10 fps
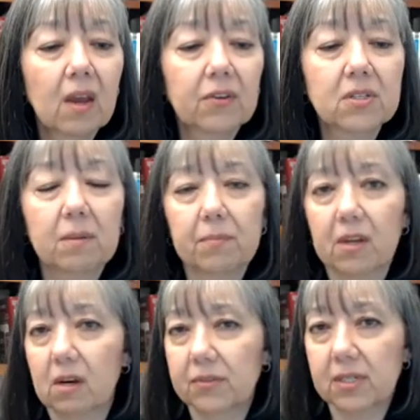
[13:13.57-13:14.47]
there's
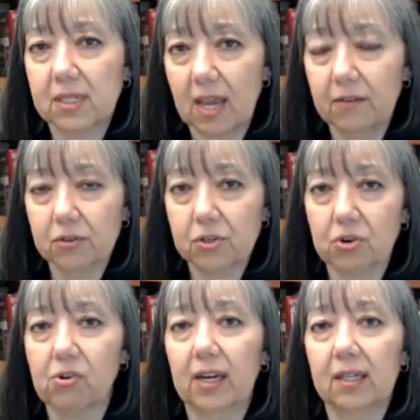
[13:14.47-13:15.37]
something called the savers
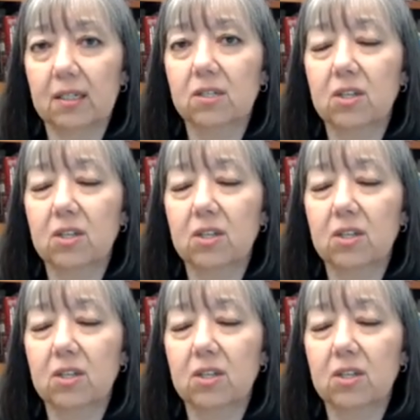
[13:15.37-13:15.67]
credit.